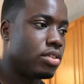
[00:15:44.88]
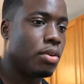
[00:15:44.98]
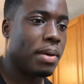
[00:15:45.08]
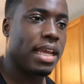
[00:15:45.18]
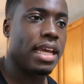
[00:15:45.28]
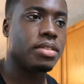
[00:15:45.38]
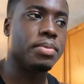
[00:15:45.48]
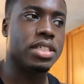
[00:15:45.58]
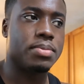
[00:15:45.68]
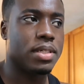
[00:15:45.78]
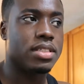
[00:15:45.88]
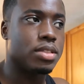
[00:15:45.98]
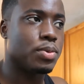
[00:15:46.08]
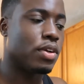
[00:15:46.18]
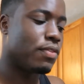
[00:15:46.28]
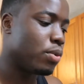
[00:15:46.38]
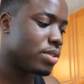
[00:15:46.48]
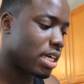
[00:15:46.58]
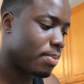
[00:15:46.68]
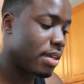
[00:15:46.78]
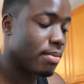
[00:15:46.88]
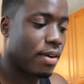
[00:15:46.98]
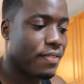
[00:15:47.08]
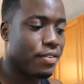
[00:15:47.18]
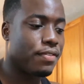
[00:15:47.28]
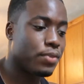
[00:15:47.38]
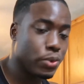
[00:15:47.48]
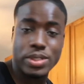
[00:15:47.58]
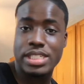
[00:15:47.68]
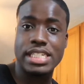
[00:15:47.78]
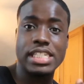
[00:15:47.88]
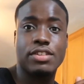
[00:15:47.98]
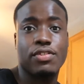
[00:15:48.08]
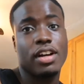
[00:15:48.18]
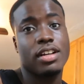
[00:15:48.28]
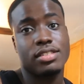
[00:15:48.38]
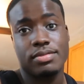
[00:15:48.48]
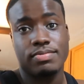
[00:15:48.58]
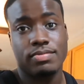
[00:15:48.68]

Nobody asked me this, but since we're on the food topic, my favorite food is cheese fries.